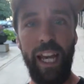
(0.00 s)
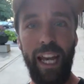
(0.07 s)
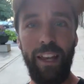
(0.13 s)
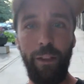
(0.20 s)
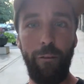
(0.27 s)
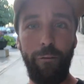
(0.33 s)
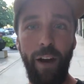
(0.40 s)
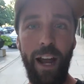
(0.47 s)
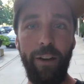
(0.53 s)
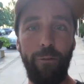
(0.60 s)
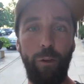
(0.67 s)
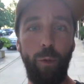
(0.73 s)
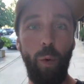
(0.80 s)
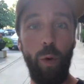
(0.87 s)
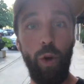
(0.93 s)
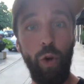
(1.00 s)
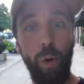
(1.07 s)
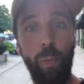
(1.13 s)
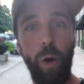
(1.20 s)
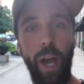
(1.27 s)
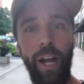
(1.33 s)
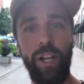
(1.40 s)
in the fight for
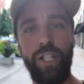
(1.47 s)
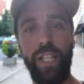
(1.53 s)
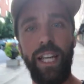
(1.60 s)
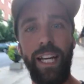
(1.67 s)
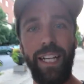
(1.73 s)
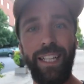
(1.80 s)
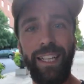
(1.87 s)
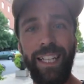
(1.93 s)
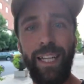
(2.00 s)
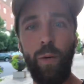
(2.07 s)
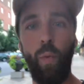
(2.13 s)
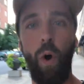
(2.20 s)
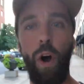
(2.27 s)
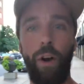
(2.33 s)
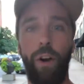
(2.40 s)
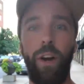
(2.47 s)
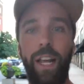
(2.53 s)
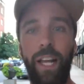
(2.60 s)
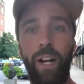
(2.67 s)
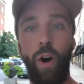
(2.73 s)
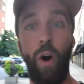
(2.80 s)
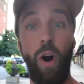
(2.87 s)
renewable energy and clean water
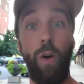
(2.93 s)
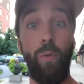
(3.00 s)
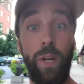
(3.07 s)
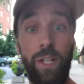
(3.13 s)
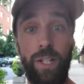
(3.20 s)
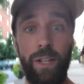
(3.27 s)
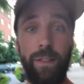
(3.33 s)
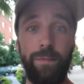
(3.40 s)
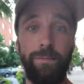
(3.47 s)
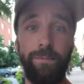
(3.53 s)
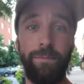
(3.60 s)
in our region.